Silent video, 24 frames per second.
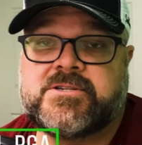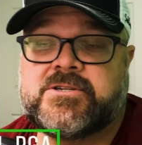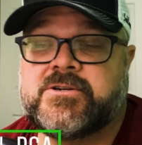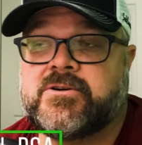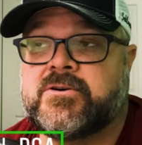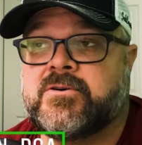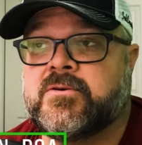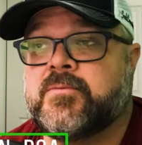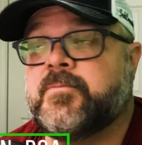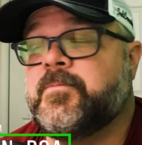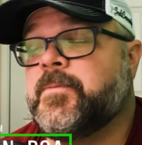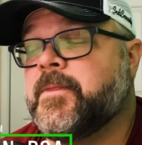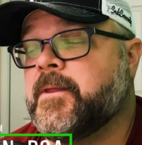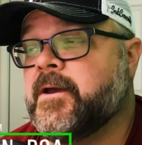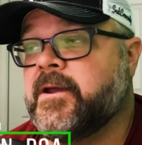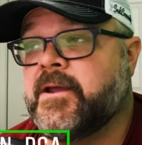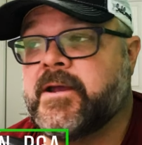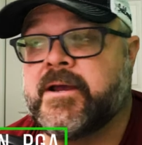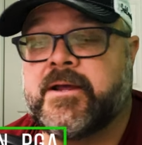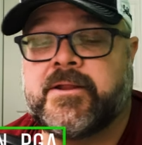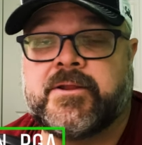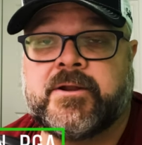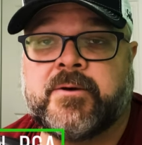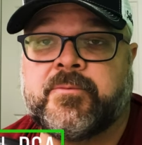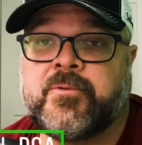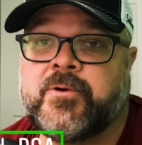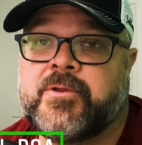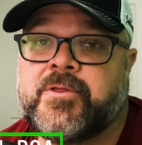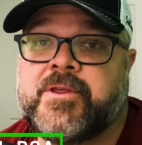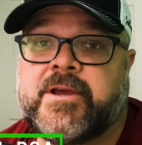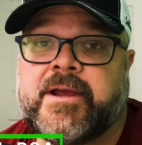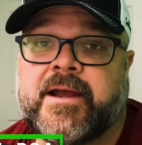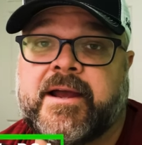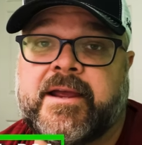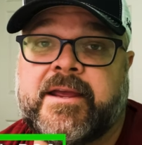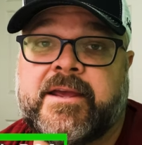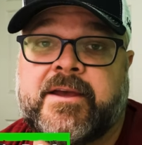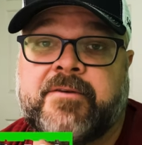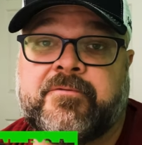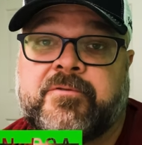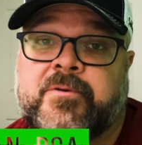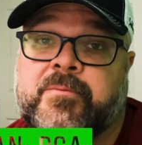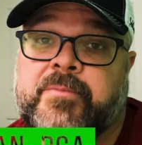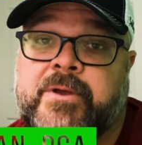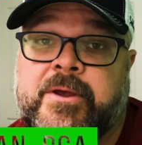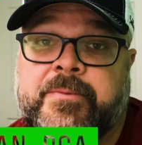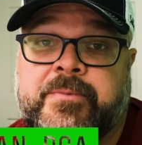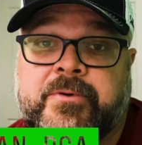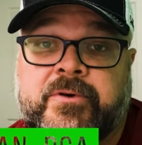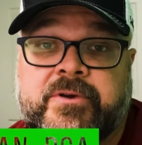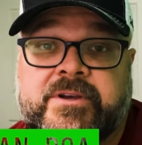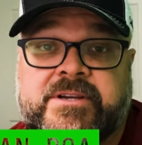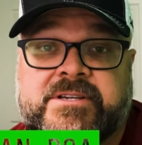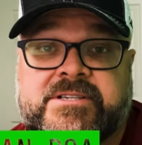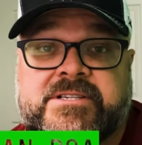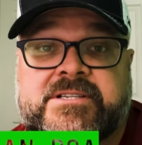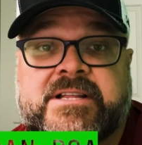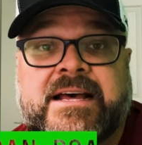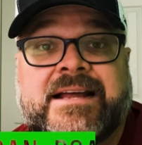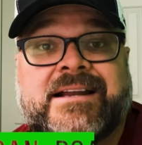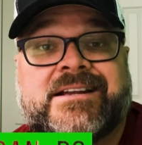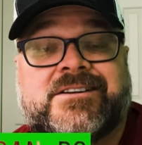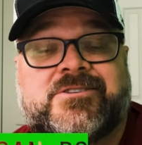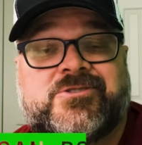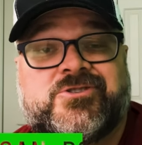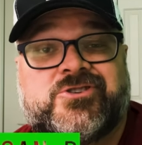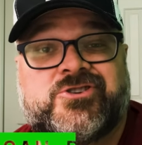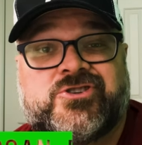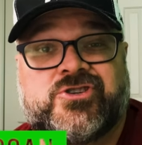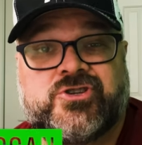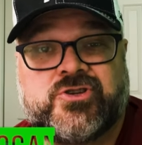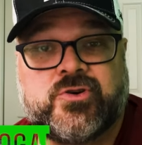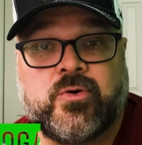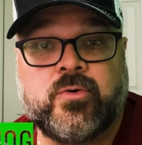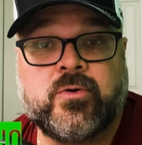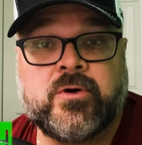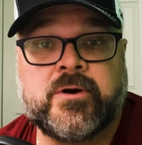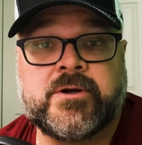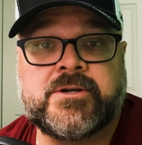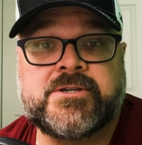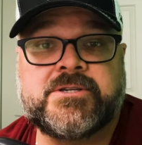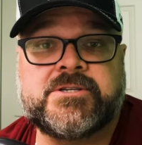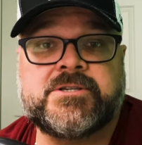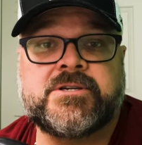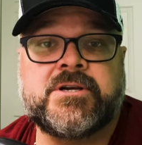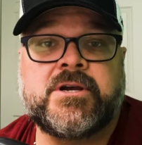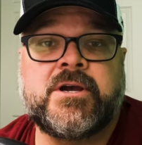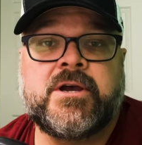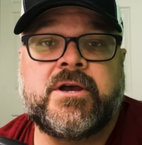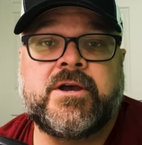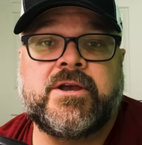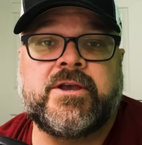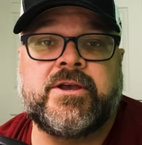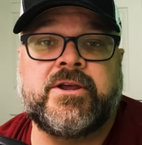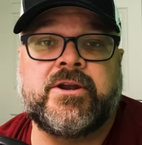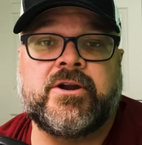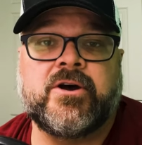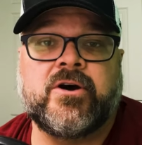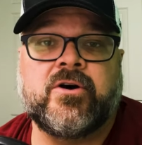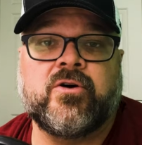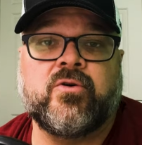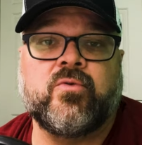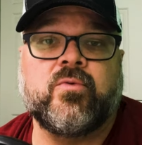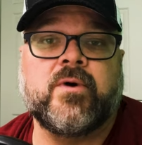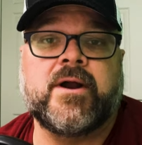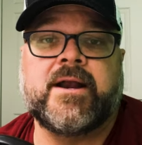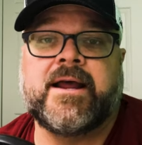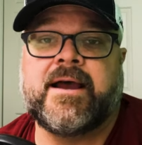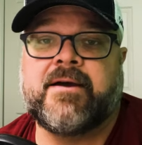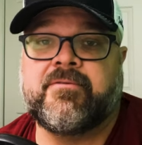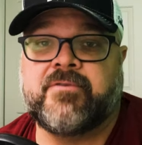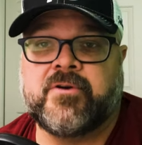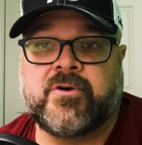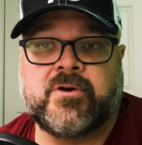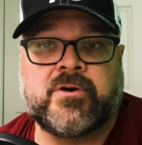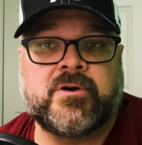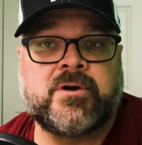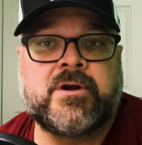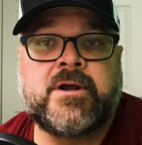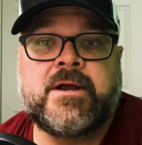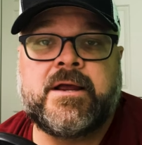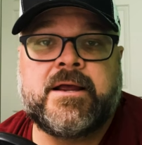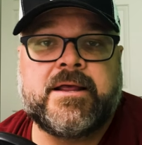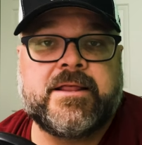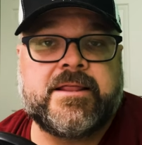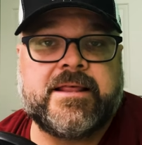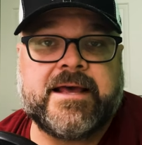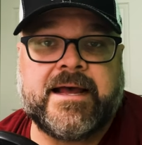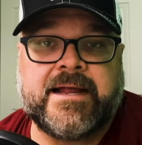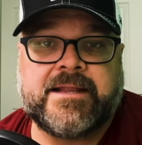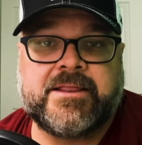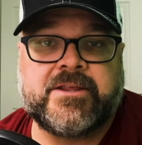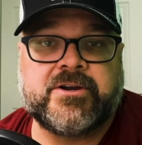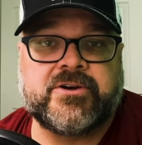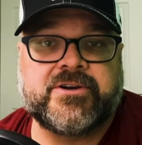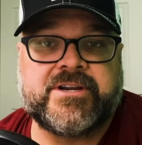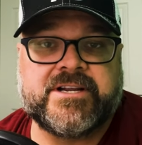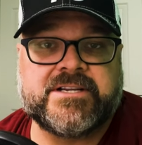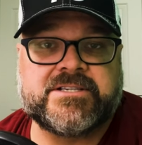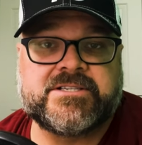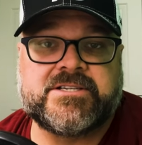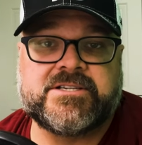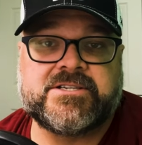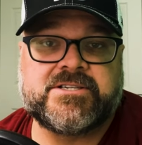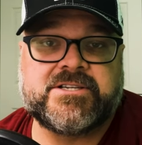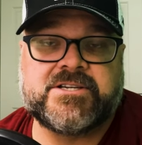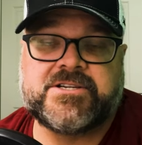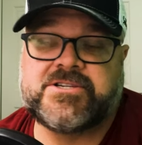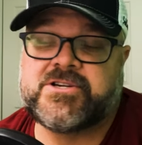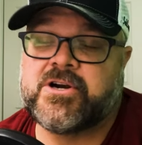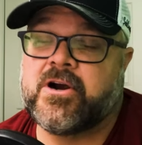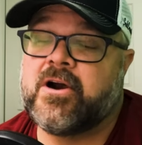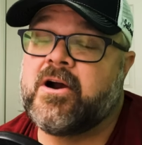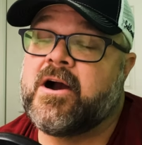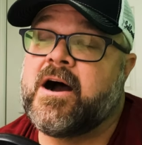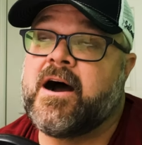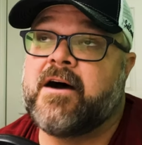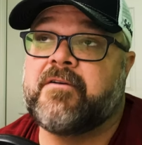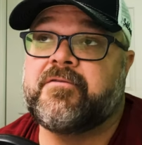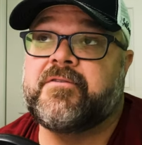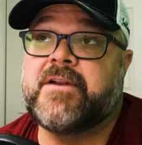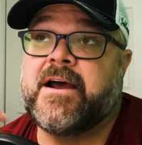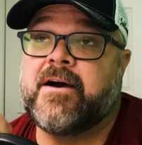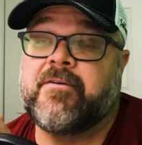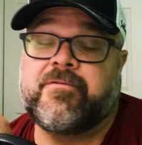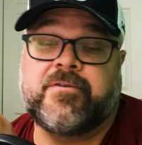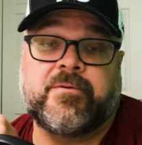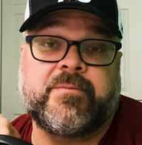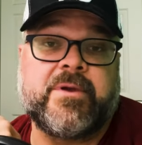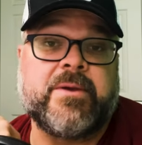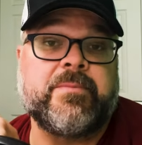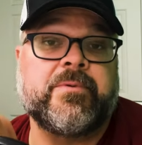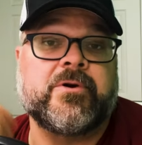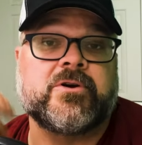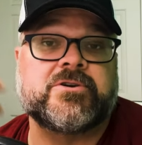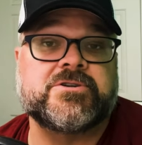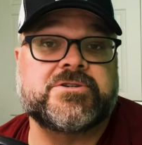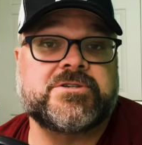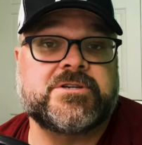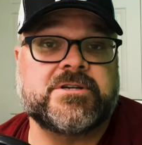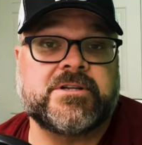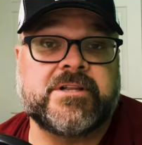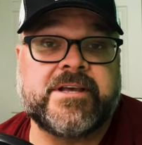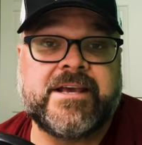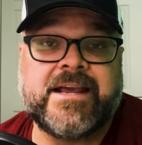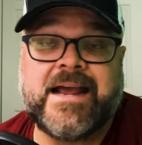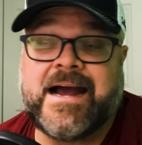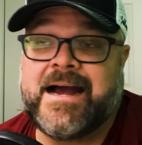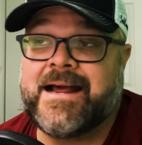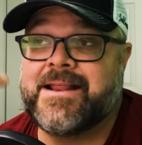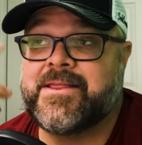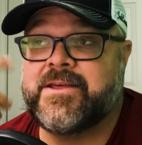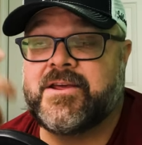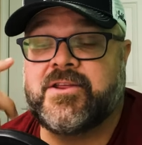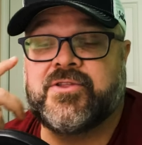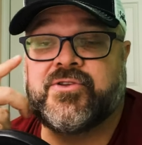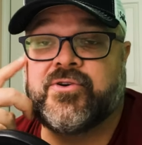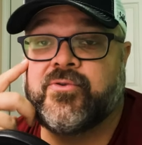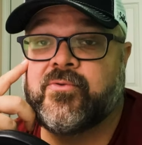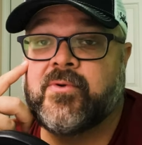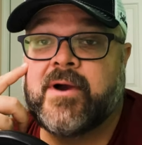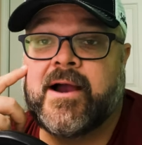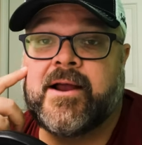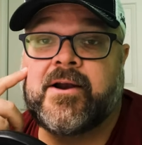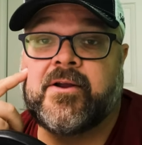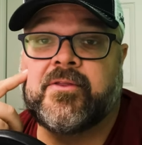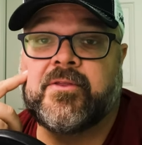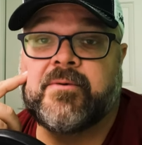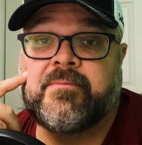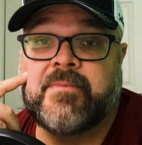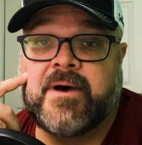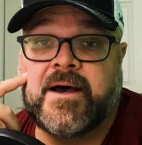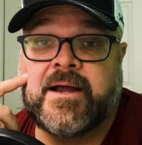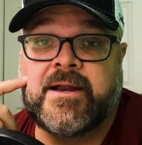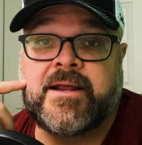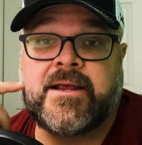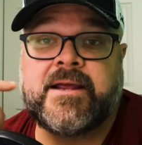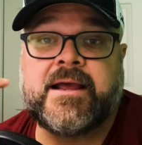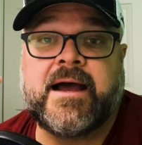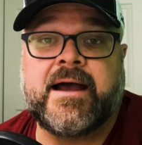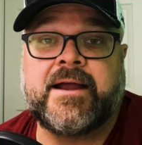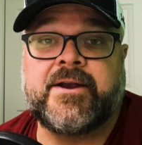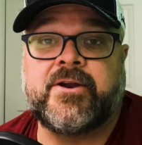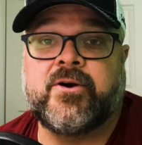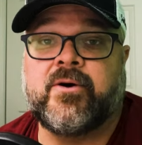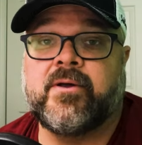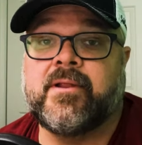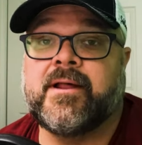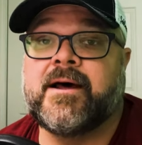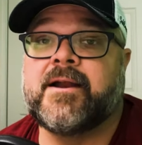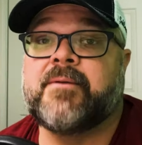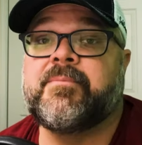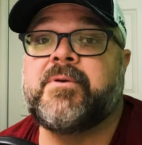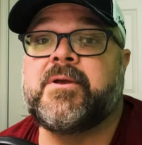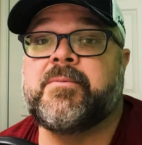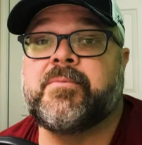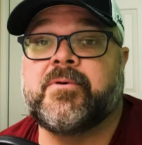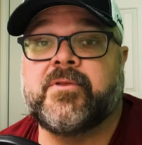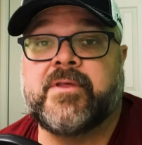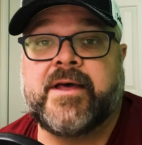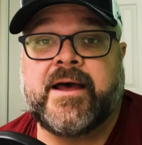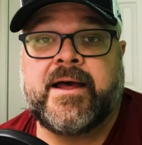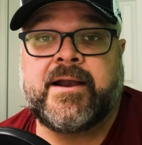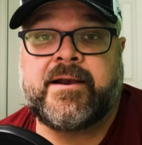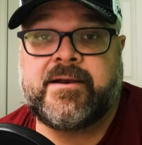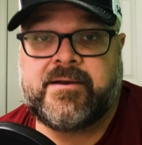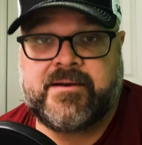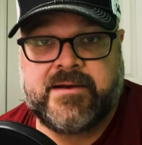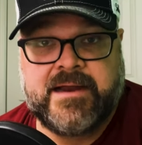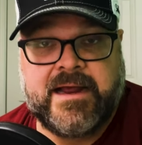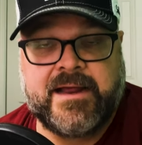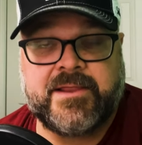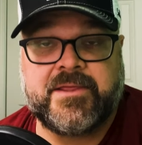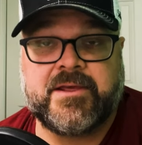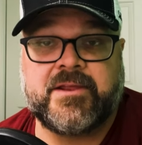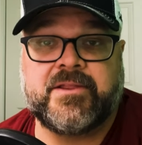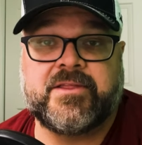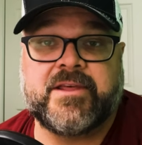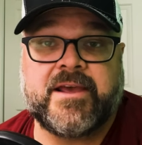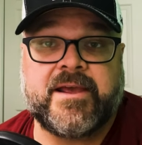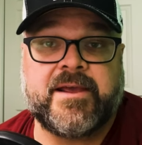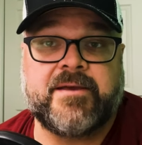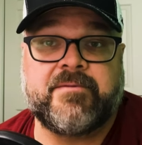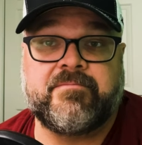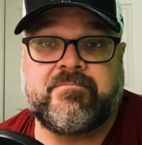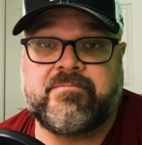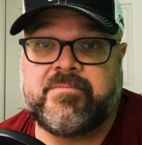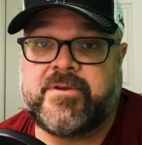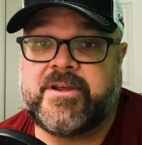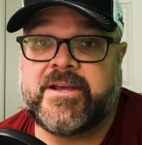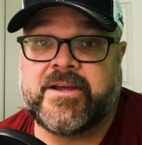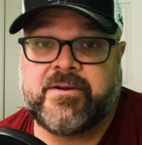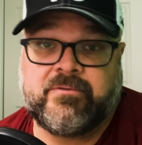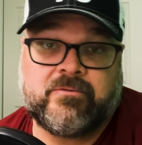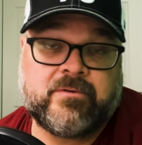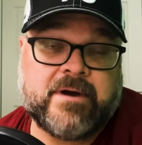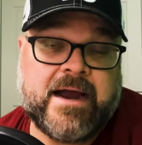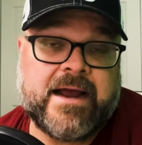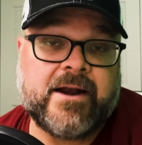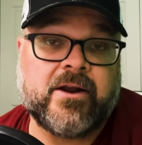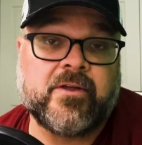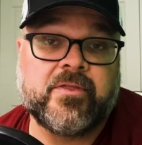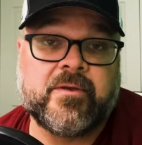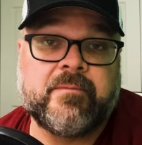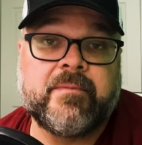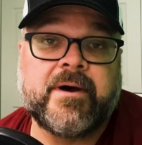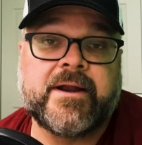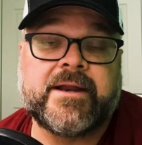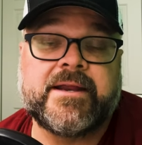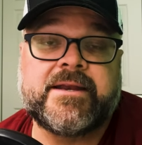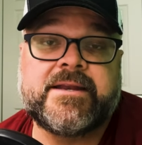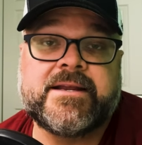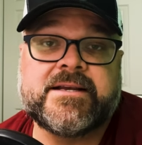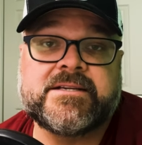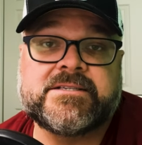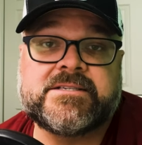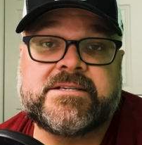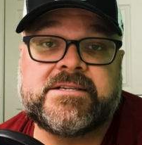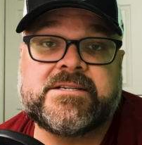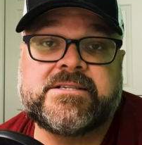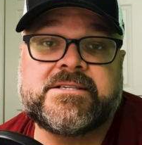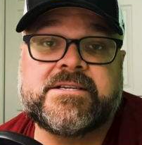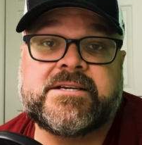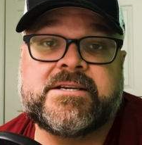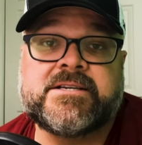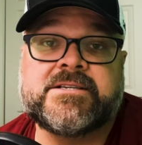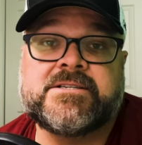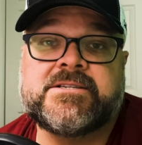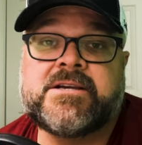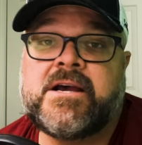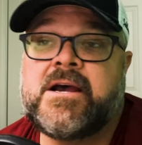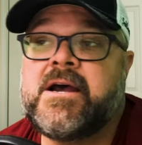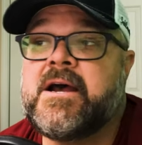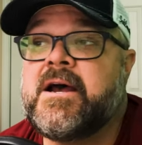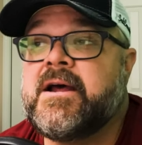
So again, number one thing I get from people is that it's short, you know, whatever, that their distances are off. Now, for me personally, I think they're right on the money. I know a lot of people that I think they get right on the money distances.